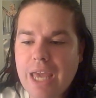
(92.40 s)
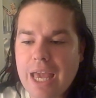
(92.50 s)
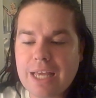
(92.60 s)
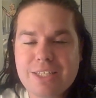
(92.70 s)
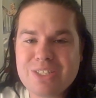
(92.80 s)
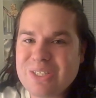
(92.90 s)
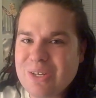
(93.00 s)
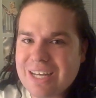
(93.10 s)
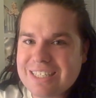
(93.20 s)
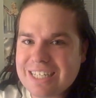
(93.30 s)
I guess I'll see
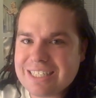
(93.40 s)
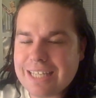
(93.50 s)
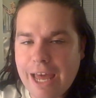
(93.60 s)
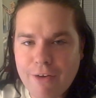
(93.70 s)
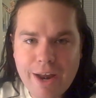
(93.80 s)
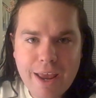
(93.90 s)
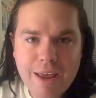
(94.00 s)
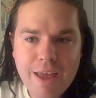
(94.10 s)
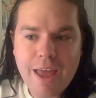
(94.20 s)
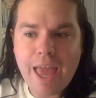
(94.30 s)
you guys next Saturday.
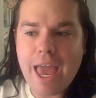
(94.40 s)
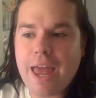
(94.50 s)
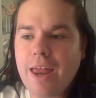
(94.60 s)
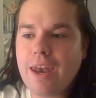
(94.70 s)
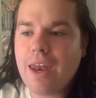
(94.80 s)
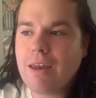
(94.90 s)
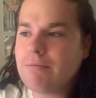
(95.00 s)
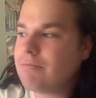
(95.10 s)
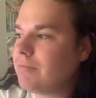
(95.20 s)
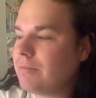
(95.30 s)
And
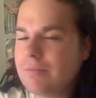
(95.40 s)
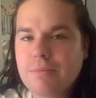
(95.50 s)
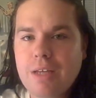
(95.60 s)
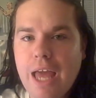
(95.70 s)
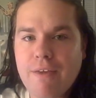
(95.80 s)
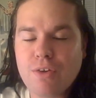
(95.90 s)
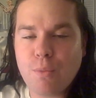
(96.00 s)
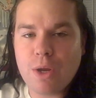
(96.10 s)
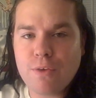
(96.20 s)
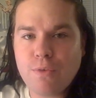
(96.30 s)
have a
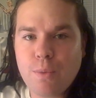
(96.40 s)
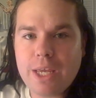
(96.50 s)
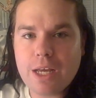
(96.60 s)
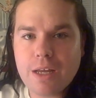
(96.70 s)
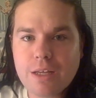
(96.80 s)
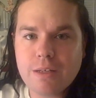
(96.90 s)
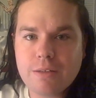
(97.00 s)
wonderful week.